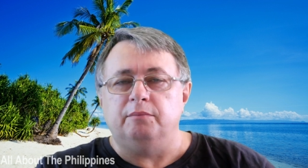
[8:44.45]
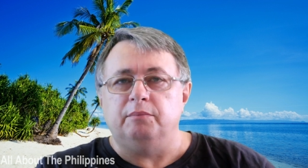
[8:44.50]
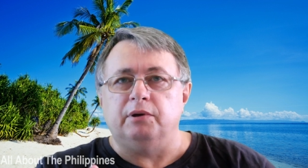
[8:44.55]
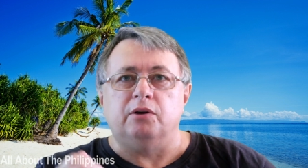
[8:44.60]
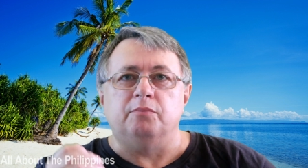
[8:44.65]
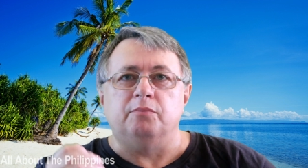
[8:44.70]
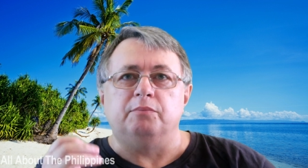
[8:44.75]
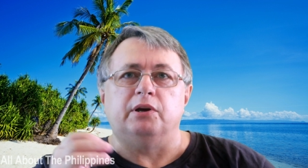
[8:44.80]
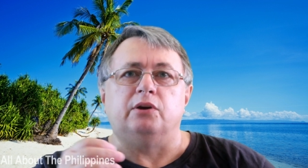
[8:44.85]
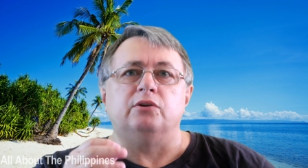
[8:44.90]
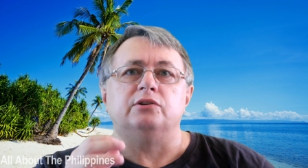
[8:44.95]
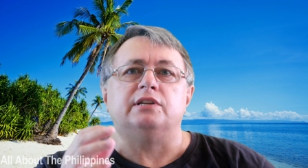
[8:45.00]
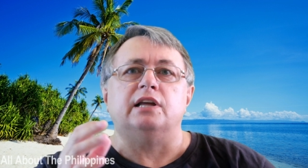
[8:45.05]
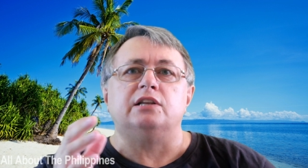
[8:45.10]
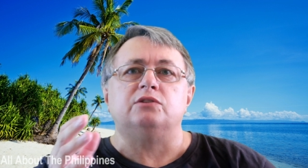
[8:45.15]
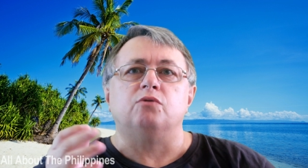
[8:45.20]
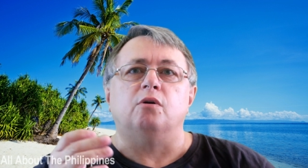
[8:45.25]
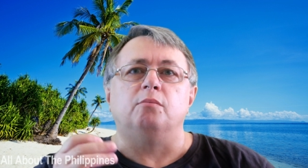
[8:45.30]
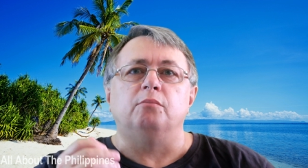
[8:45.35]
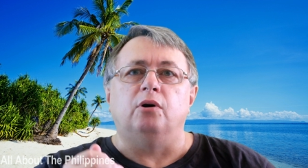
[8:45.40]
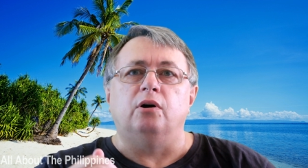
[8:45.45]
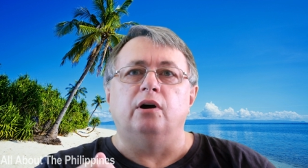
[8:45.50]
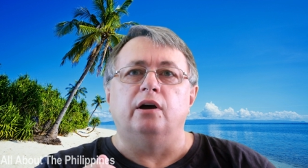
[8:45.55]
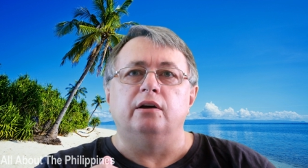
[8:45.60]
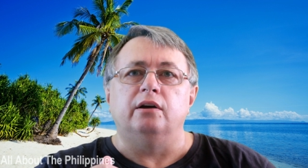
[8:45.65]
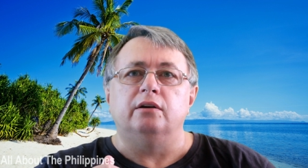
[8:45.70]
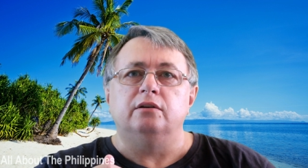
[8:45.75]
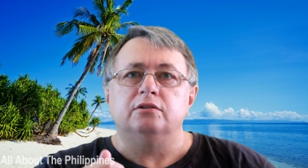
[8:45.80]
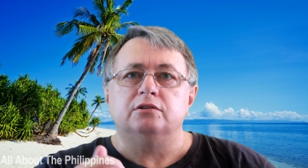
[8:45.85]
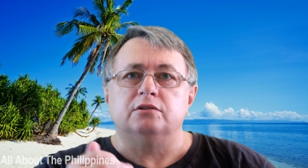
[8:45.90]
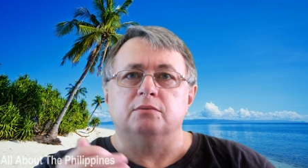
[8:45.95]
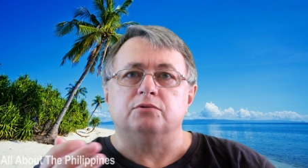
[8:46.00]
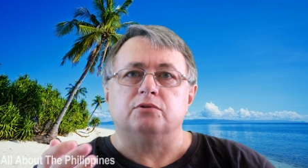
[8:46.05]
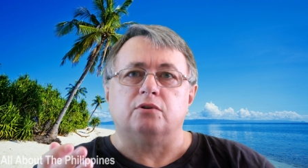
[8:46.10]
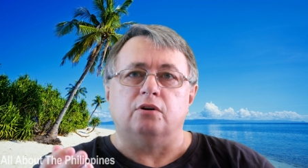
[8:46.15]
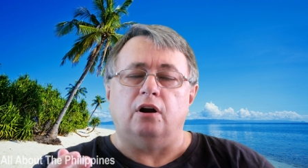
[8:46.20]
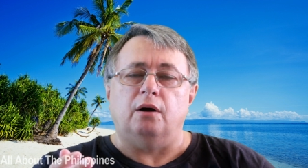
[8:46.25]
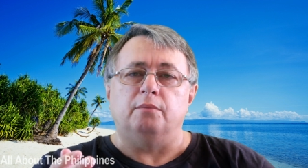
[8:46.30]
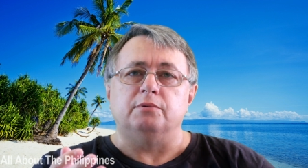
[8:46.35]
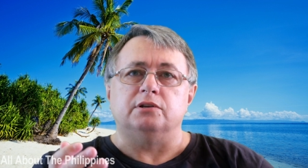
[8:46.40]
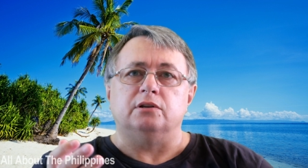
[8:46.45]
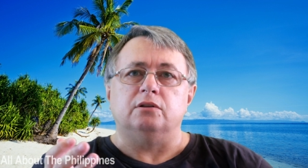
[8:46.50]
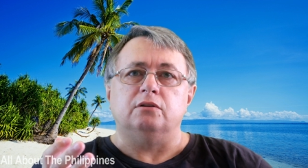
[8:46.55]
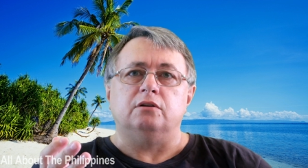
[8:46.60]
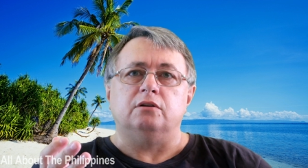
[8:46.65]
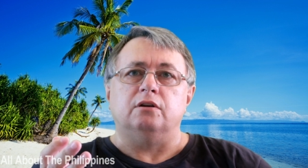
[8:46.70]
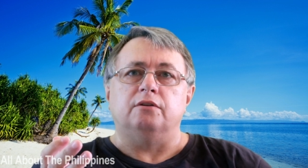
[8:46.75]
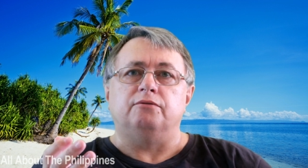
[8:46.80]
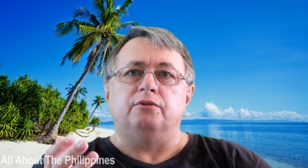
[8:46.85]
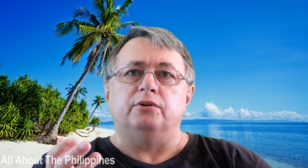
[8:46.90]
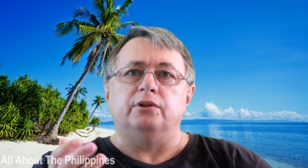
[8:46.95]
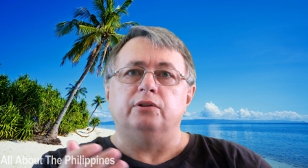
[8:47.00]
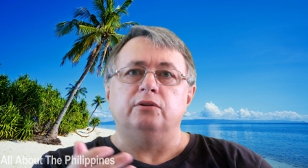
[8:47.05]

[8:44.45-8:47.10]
because that's what my subscribers are looking for.